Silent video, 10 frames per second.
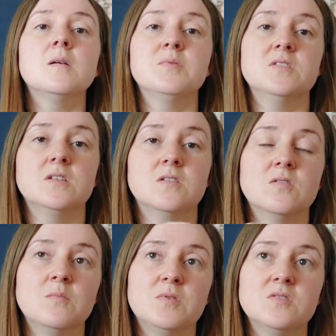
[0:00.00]
I'll put it
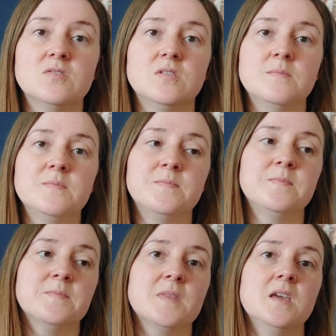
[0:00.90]
along the bottom.
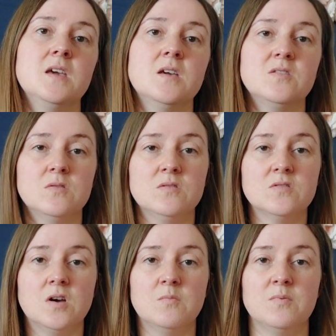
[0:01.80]
Her
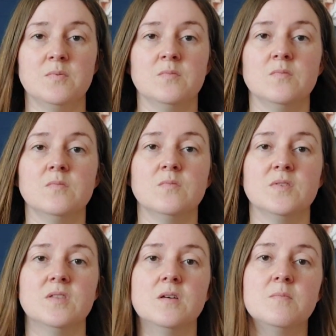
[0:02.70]
top
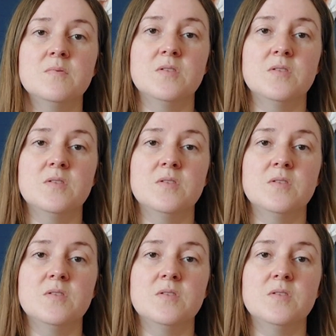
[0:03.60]
with the